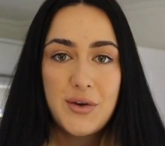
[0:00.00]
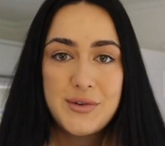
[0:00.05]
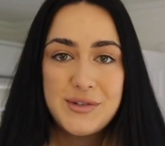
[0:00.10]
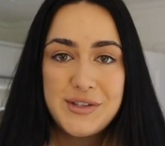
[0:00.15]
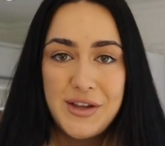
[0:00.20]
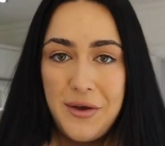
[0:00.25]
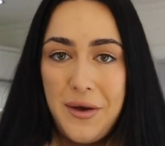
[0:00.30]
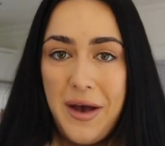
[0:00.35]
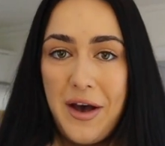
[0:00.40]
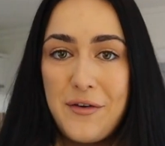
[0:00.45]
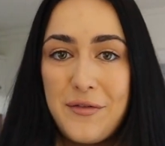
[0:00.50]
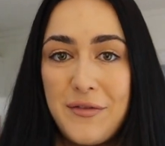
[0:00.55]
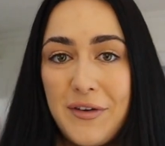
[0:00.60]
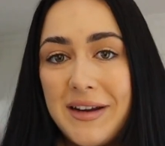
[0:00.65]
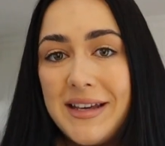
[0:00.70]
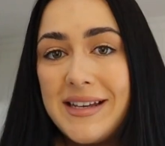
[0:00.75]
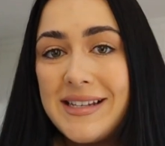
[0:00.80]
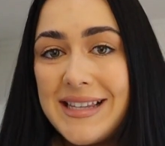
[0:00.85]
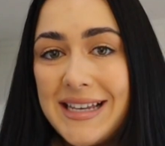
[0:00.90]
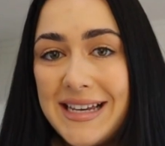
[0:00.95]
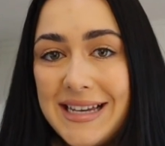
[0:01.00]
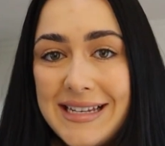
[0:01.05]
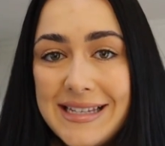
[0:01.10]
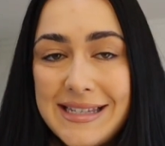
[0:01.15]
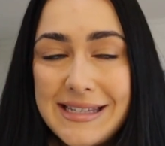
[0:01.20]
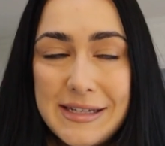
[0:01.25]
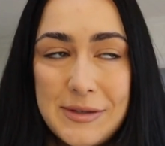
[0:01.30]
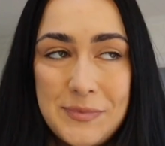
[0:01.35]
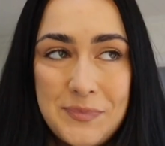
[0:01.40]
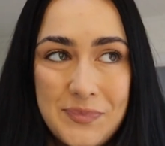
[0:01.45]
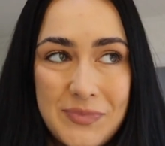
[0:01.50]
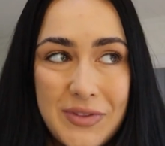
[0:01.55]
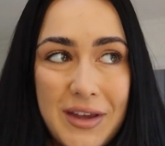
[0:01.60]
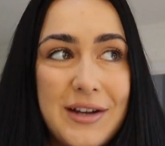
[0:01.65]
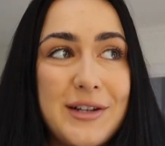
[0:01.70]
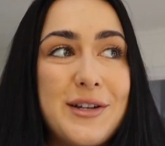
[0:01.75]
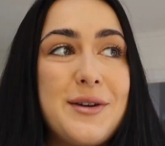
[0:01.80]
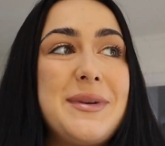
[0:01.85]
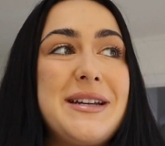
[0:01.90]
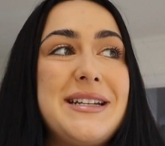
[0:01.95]
Also, how funny is this?
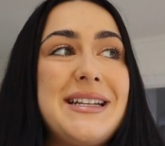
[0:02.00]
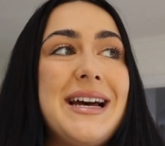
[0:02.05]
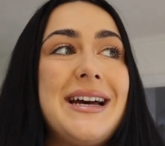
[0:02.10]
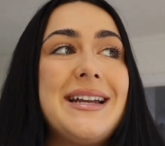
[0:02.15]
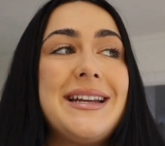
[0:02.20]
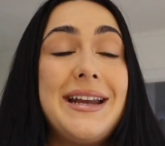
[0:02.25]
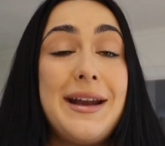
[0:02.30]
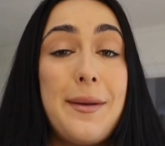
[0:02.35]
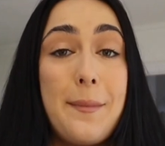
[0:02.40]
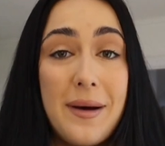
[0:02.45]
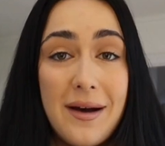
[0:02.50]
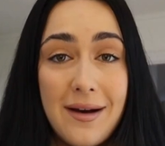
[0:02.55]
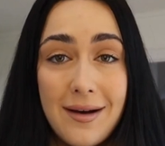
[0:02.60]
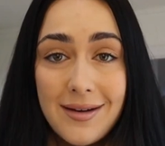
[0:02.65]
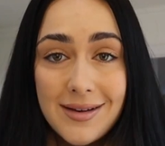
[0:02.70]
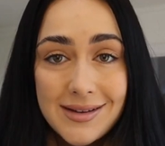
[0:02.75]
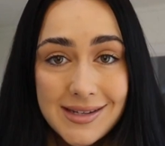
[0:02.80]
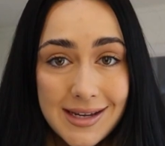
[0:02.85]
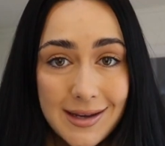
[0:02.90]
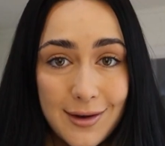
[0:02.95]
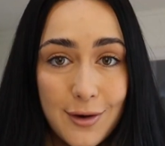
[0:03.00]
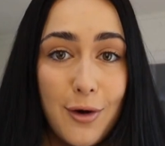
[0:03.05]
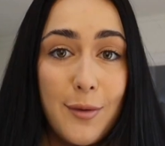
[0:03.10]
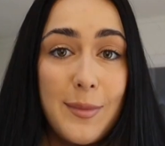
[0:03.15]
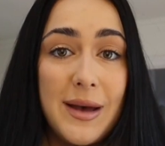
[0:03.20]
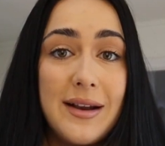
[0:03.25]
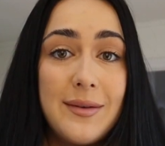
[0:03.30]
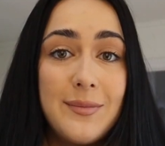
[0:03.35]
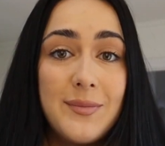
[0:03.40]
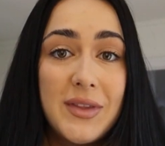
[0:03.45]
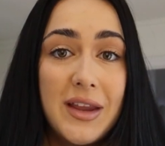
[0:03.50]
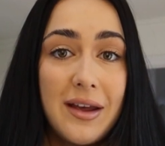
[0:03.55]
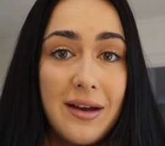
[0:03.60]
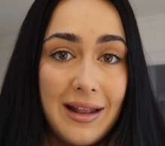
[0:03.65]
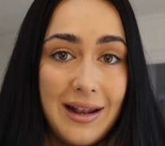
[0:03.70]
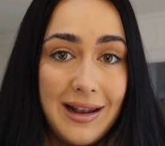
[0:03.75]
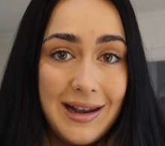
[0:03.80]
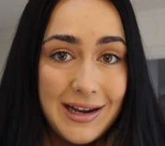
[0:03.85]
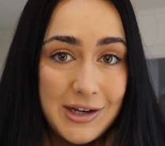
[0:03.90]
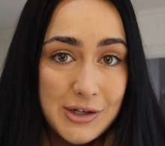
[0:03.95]
I told my dad in a passing comment,
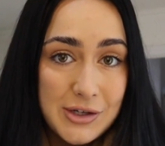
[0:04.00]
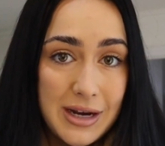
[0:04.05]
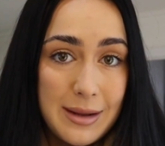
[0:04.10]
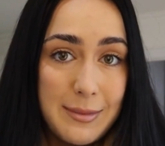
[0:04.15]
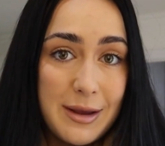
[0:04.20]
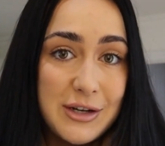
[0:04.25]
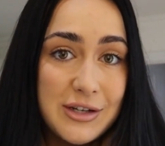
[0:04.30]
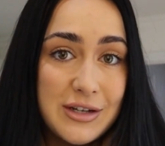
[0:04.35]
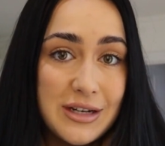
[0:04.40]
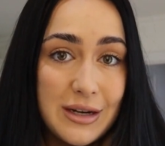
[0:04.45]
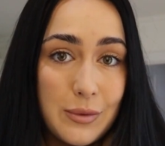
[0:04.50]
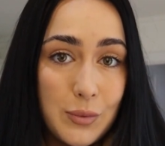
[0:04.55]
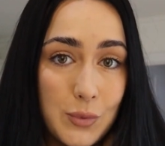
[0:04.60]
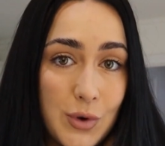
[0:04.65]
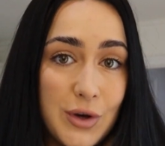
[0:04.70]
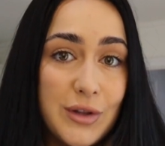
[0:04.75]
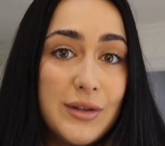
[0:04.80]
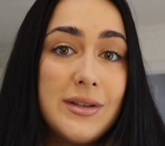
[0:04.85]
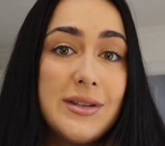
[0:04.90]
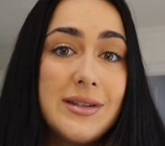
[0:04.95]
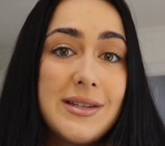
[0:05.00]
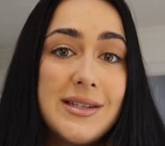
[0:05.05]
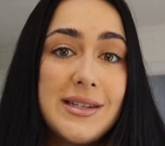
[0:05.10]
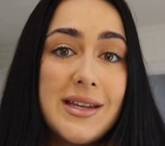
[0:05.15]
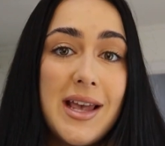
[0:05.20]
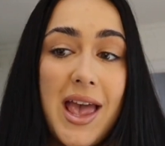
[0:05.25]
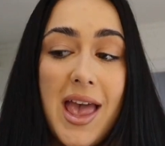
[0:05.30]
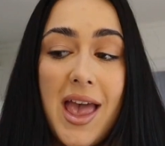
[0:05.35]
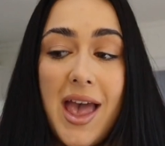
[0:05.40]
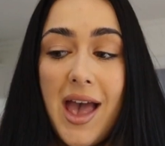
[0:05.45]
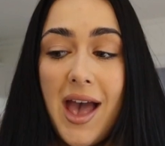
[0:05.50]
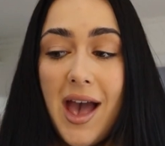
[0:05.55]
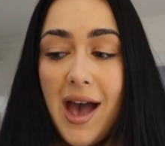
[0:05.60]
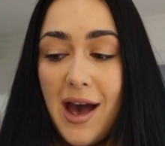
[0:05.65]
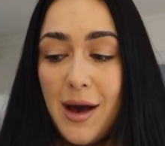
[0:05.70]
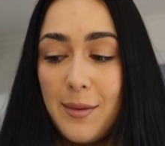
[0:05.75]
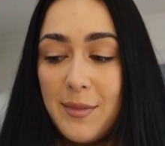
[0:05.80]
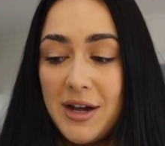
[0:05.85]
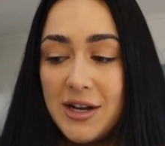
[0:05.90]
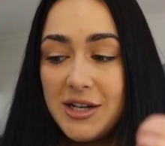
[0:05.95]
I literally mentioned it once,
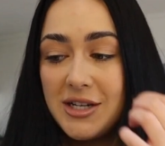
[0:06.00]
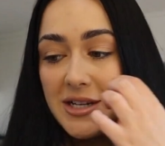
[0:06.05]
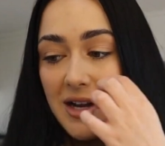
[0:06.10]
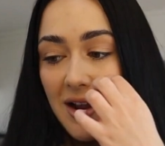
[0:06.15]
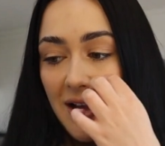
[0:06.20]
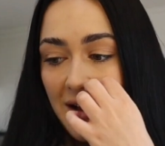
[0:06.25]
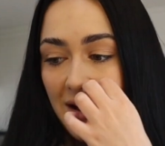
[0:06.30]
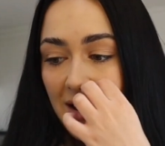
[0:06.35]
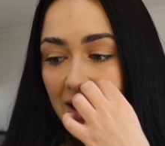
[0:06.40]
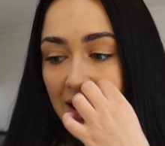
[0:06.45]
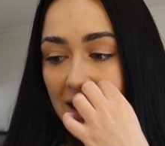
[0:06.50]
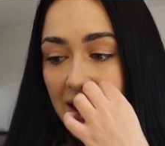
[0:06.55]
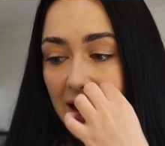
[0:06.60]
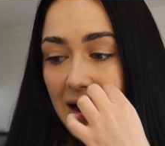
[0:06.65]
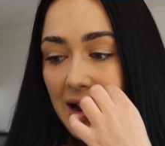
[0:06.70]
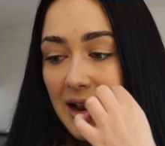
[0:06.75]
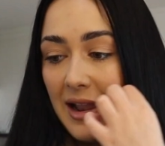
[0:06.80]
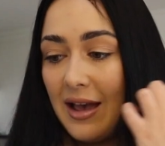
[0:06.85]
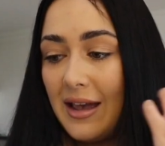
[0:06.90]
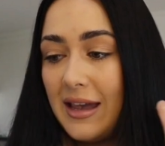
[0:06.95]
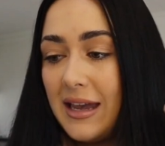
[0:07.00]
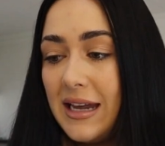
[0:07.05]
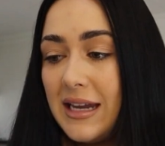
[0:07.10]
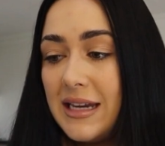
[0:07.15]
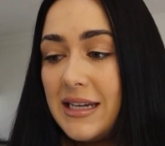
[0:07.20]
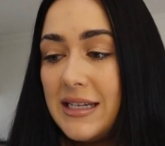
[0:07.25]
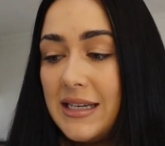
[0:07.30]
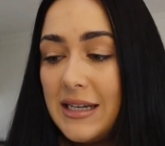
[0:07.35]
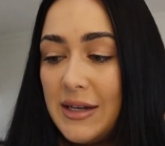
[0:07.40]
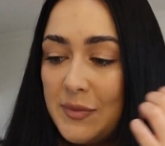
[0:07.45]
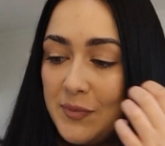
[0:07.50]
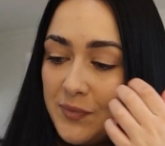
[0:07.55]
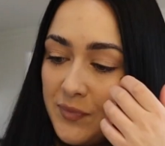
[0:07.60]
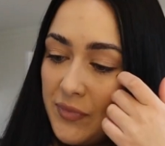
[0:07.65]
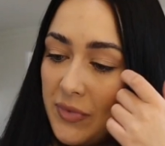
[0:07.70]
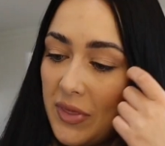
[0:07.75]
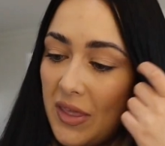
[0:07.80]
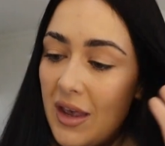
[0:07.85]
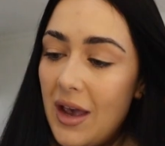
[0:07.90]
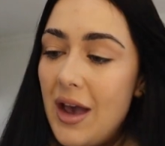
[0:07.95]
how much I liked
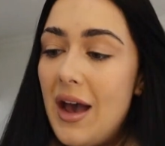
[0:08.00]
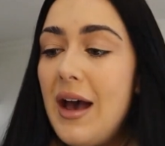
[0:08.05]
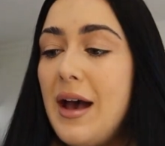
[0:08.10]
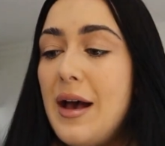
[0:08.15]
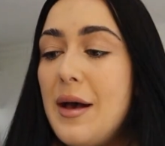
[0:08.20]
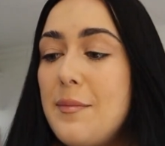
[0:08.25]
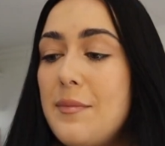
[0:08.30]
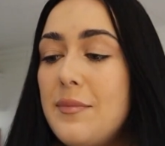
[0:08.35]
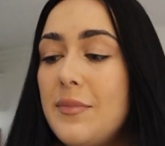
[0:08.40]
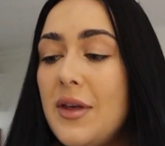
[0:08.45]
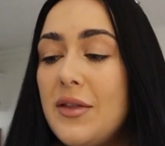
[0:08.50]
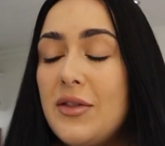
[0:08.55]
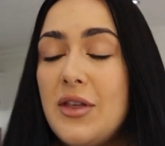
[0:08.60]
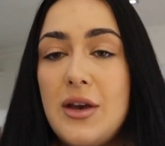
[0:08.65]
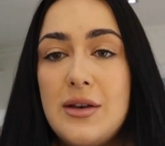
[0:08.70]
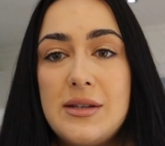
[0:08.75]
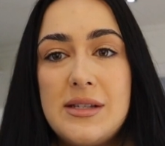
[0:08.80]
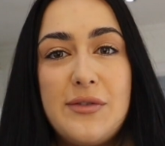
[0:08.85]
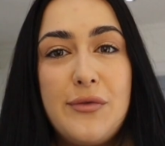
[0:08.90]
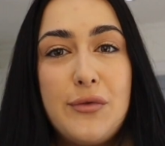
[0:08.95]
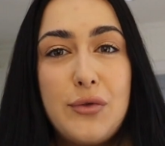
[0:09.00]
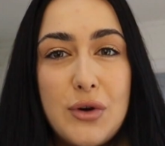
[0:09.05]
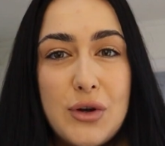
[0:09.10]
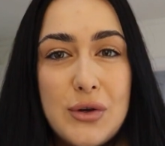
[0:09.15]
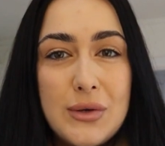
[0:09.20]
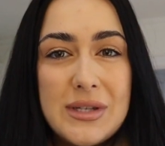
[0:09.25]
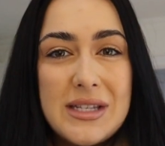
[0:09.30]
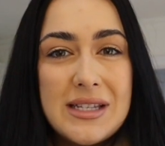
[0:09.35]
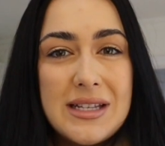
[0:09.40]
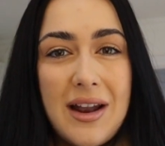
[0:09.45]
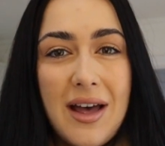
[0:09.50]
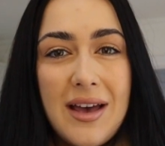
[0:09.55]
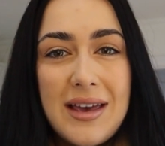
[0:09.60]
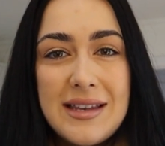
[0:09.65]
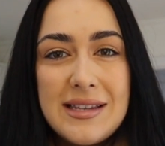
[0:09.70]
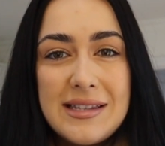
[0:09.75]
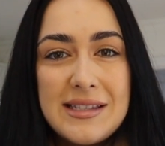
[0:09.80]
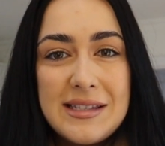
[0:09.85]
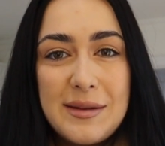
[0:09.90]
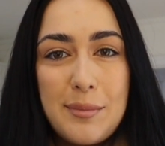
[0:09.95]
those fruit
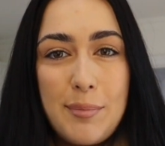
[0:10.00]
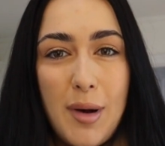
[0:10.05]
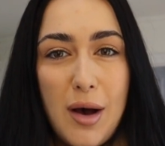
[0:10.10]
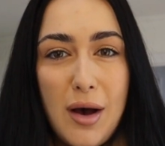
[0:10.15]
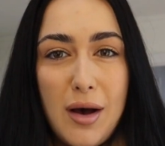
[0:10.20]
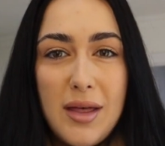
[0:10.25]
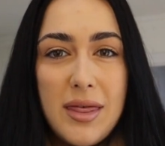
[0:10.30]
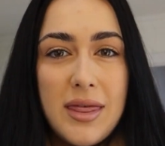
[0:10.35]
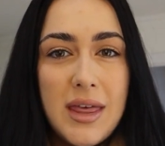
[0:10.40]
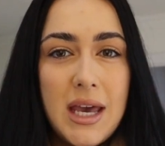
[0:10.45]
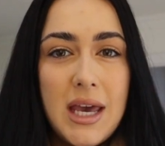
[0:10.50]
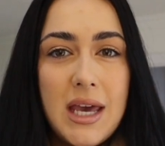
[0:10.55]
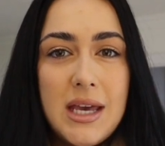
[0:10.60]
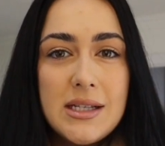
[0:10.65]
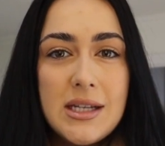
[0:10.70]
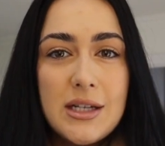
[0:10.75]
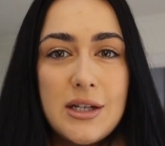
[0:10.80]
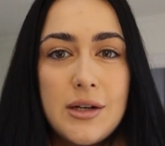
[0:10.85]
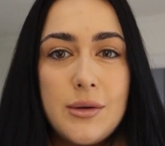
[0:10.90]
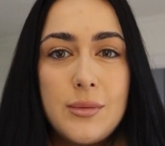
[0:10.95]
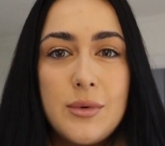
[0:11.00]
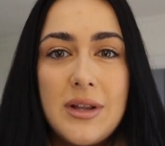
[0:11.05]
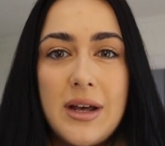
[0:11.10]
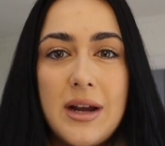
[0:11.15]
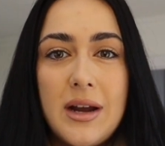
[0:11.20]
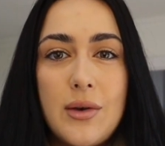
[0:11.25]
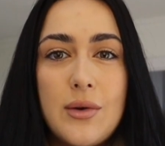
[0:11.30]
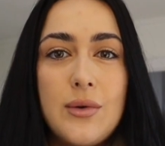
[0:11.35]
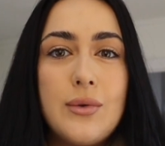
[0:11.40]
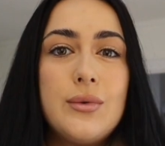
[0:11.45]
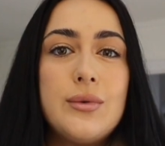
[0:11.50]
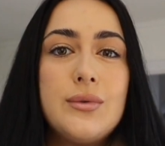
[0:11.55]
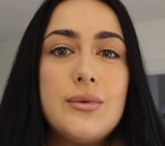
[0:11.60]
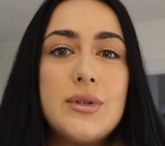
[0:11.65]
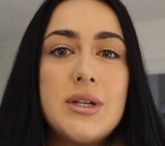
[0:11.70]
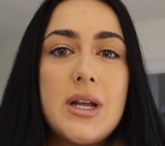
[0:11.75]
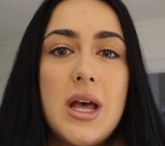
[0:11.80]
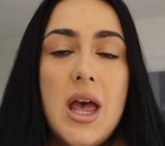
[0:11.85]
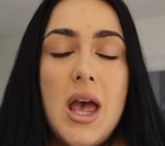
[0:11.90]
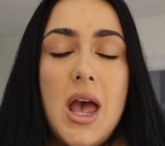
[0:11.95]
slice bar thingies. I don't know what they're
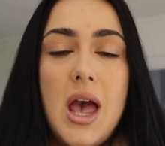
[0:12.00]
called.